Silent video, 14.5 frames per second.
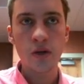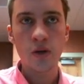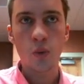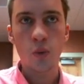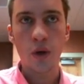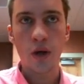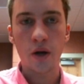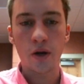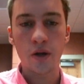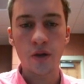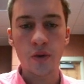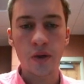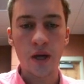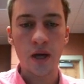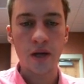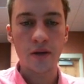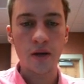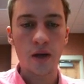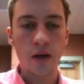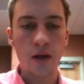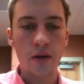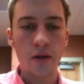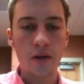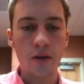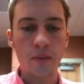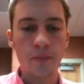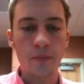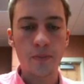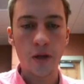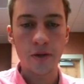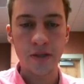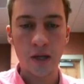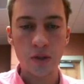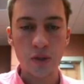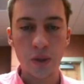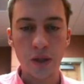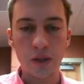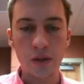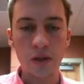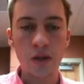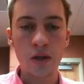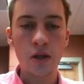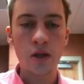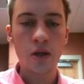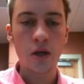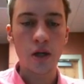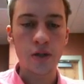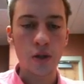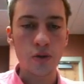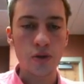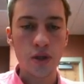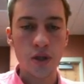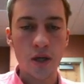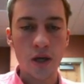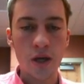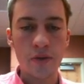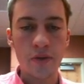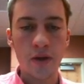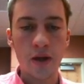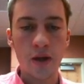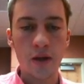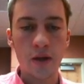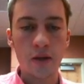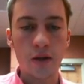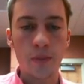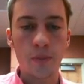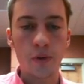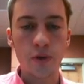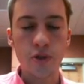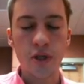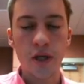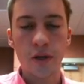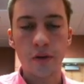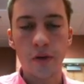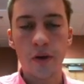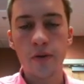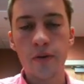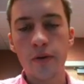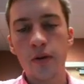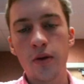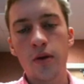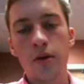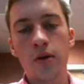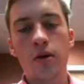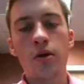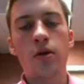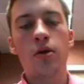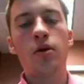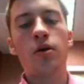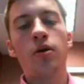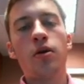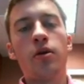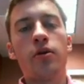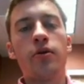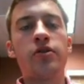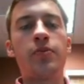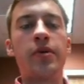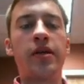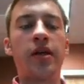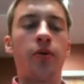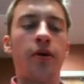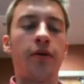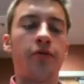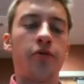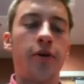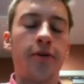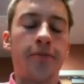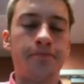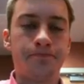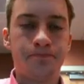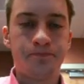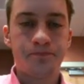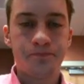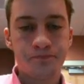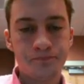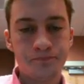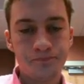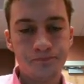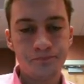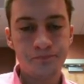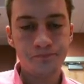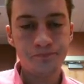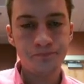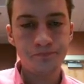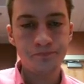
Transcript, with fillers: where you get uh, a downtrend, a doji, and then a bullish candle here to begin wave three.